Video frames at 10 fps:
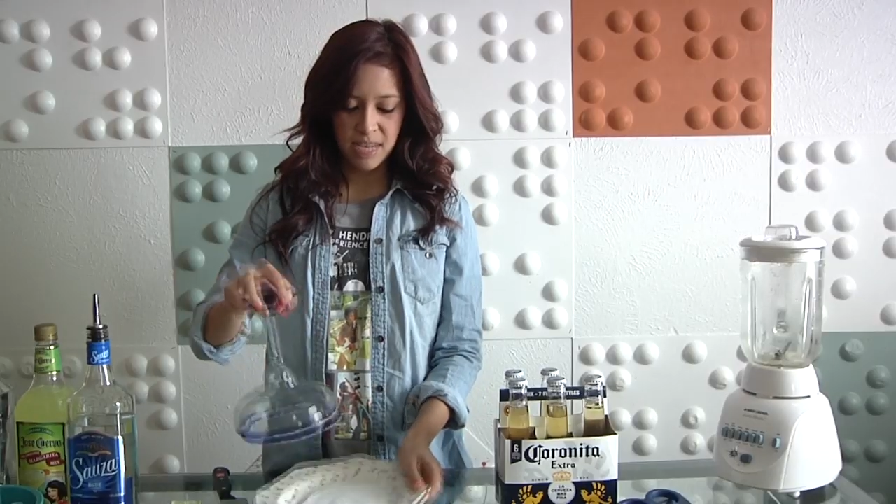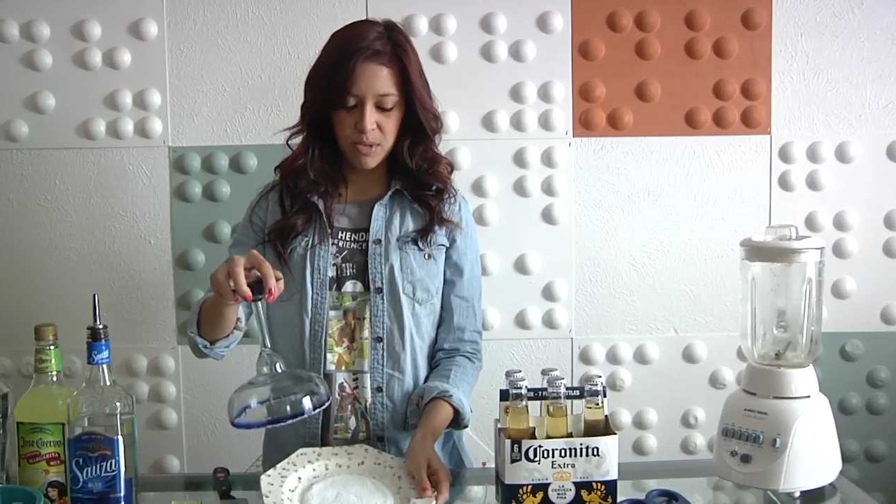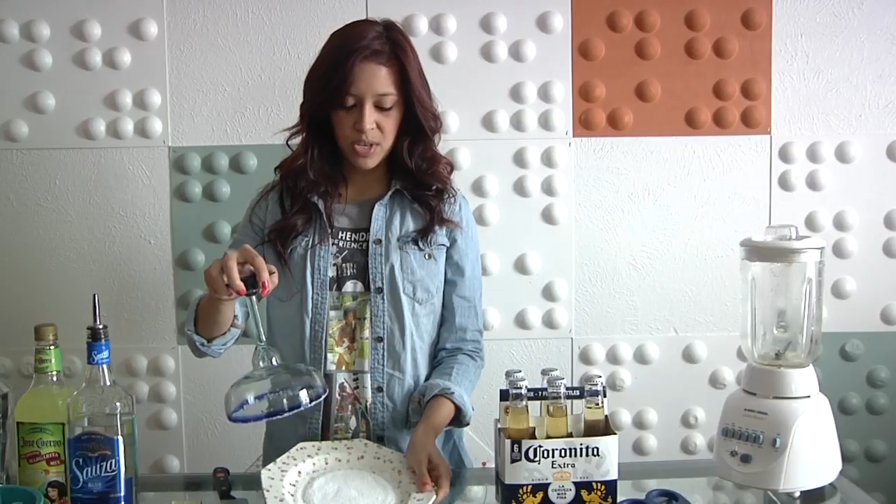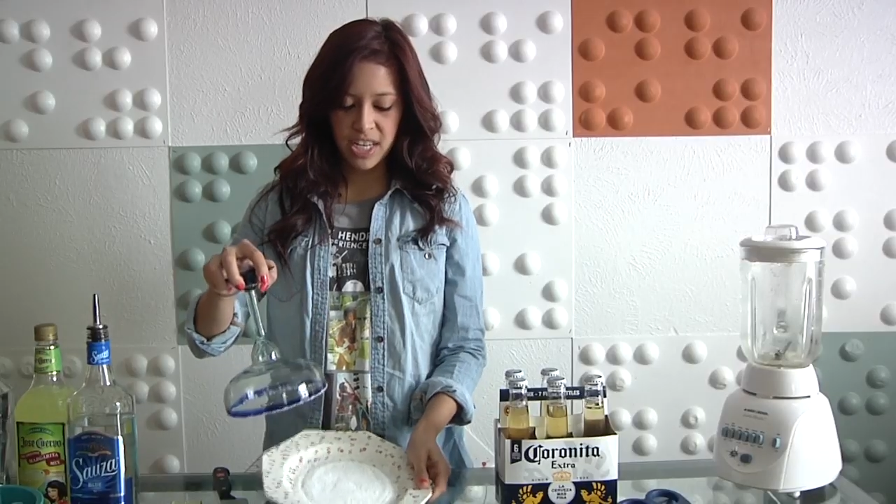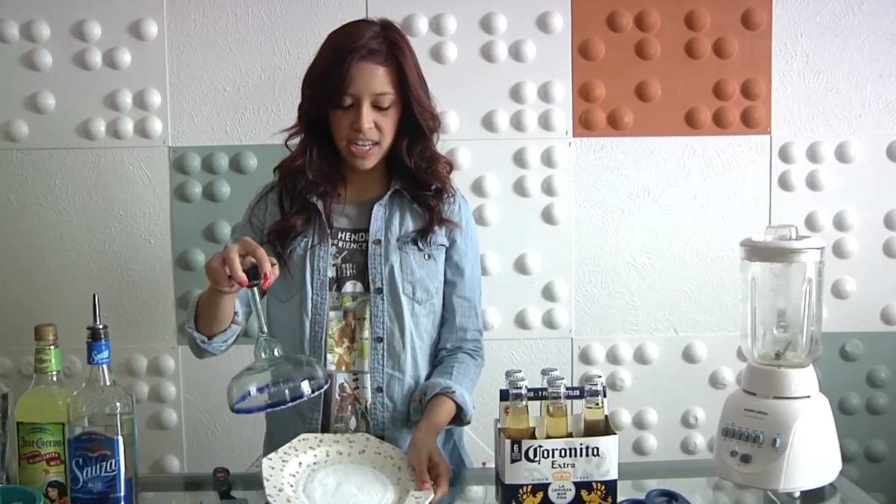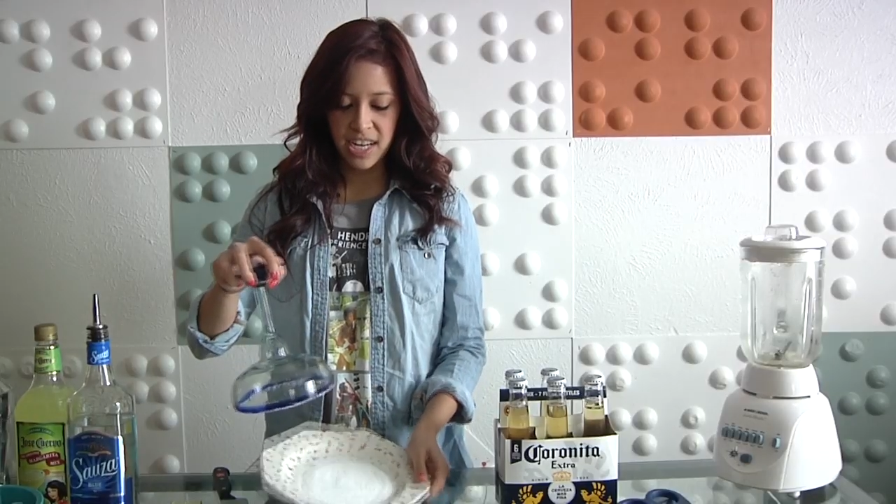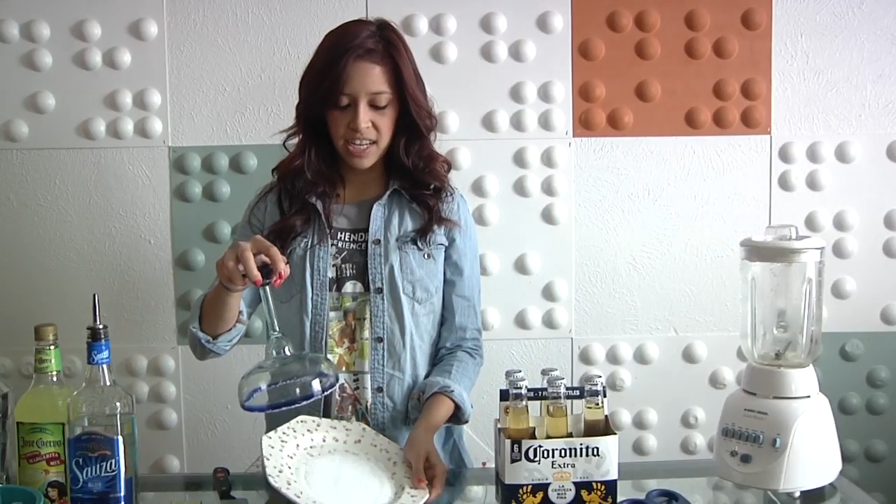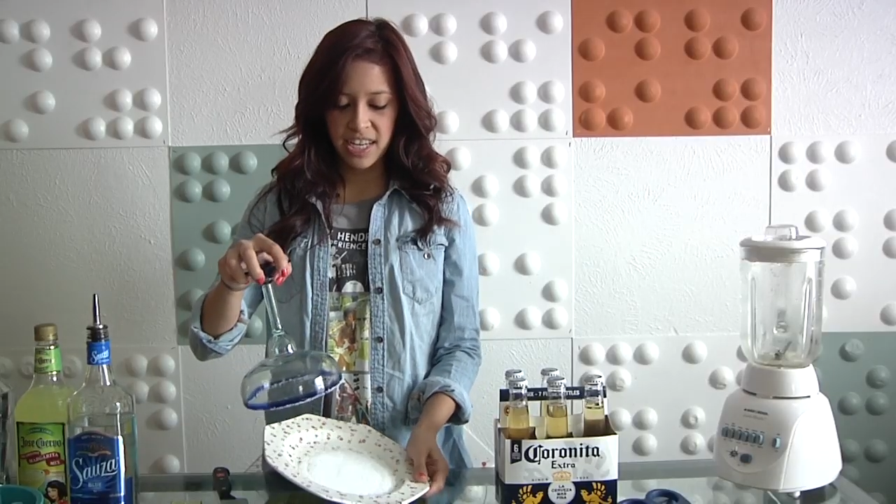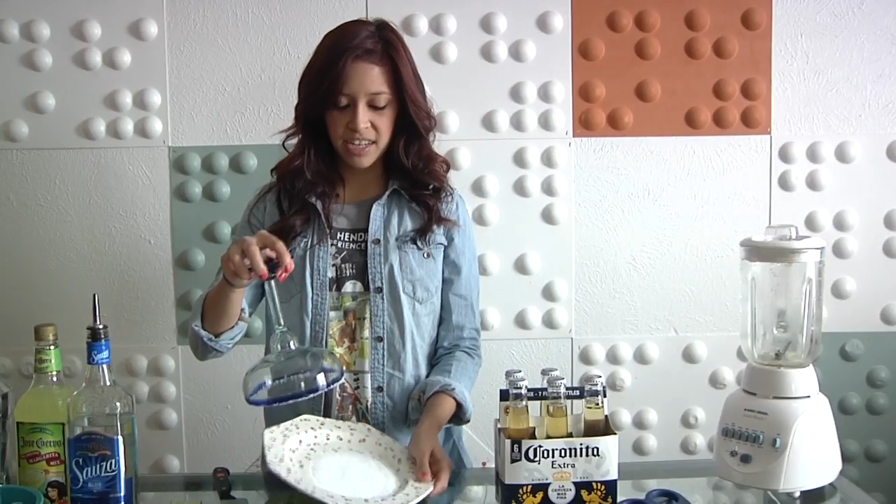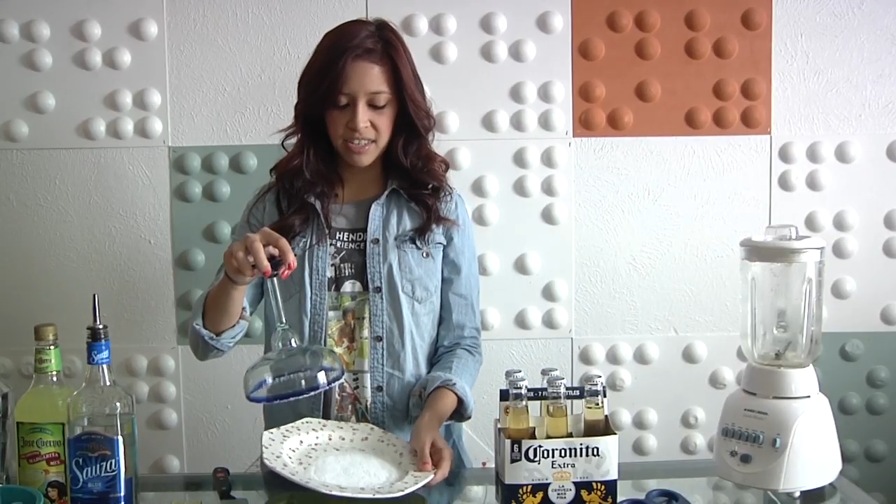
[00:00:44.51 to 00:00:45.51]
Um, you can
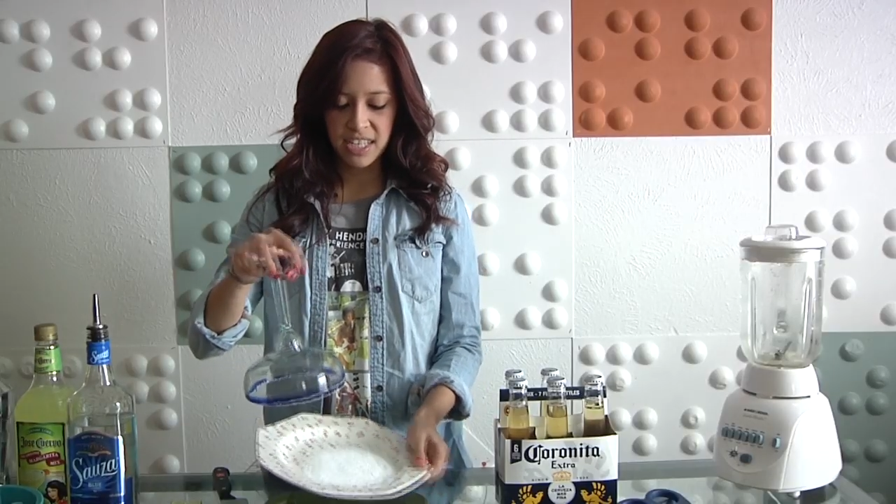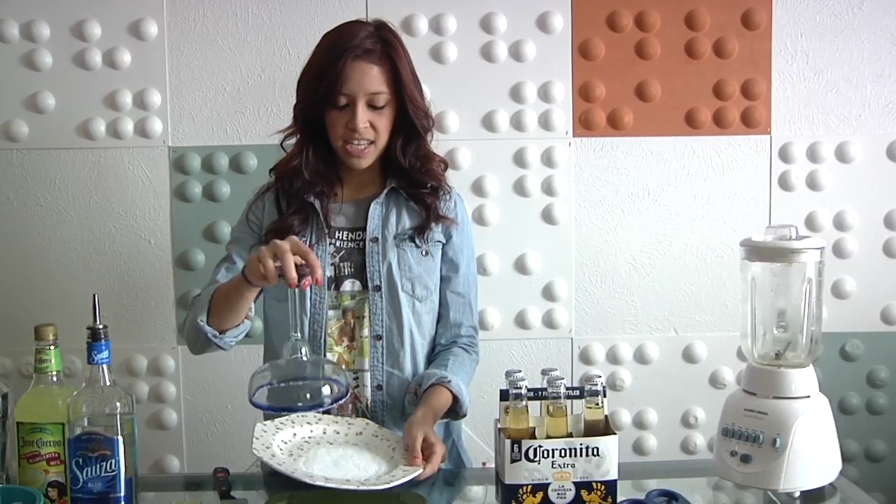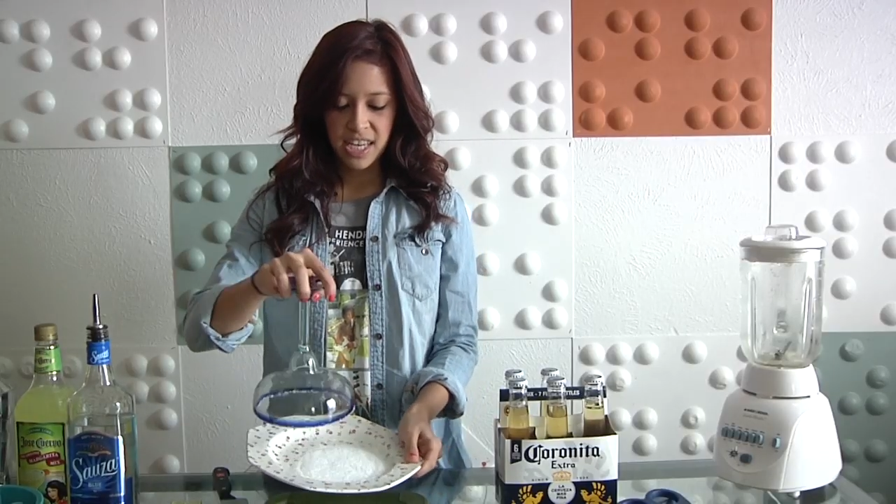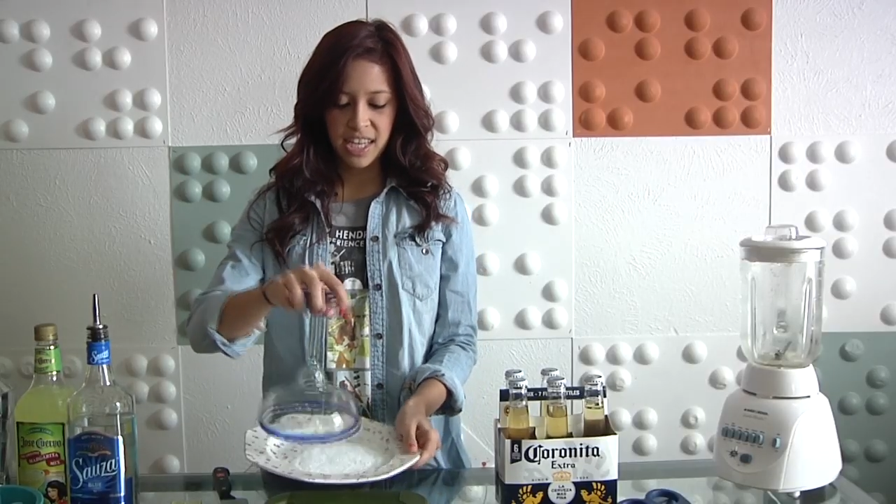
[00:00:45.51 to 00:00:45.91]
kind of, you know,